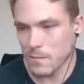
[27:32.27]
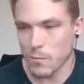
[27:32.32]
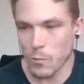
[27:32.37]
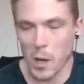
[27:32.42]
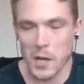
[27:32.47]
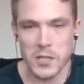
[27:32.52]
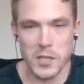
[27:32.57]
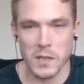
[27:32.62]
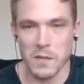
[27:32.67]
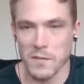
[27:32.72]

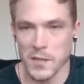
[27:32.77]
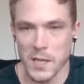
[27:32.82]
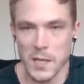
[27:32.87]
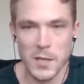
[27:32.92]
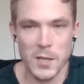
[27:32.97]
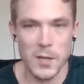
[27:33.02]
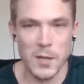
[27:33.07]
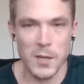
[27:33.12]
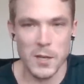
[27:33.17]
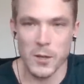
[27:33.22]
watching a
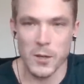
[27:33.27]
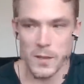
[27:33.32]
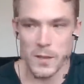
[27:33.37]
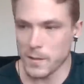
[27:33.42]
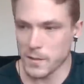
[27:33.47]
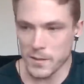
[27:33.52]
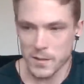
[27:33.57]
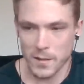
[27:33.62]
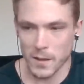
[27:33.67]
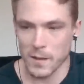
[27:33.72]
video
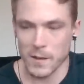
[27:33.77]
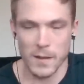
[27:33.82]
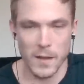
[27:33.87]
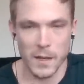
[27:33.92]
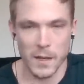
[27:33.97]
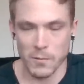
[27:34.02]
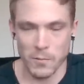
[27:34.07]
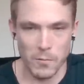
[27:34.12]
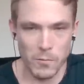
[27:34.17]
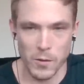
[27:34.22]
or study
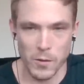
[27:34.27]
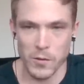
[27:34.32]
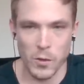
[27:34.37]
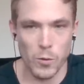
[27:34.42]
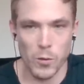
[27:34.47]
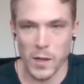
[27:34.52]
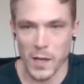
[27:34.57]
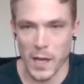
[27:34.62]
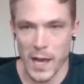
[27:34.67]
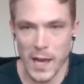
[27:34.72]
like
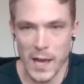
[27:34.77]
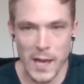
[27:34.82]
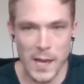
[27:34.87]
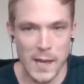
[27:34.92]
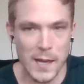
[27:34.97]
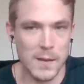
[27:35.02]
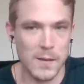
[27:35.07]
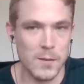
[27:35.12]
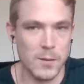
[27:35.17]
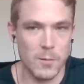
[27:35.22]
reviewing a
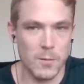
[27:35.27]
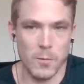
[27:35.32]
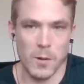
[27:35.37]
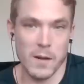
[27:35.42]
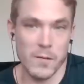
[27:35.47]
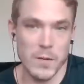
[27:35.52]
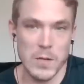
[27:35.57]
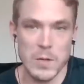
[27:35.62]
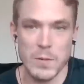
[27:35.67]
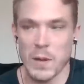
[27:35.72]
hand or
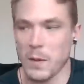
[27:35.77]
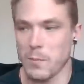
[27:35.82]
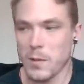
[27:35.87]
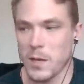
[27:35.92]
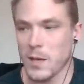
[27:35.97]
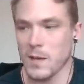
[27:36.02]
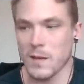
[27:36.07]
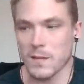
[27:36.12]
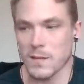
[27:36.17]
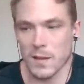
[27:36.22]
whatever it may
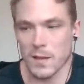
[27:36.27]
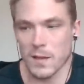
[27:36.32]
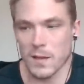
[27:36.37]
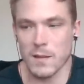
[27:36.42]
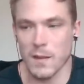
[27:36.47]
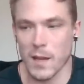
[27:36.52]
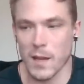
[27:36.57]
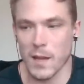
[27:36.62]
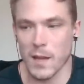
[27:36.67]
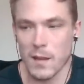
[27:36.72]
be. It's like
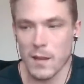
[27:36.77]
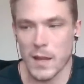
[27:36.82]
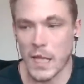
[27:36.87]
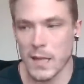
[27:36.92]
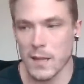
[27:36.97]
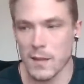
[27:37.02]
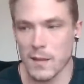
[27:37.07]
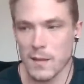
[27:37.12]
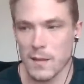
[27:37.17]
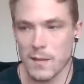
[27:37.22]
that
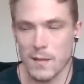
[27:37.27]
that.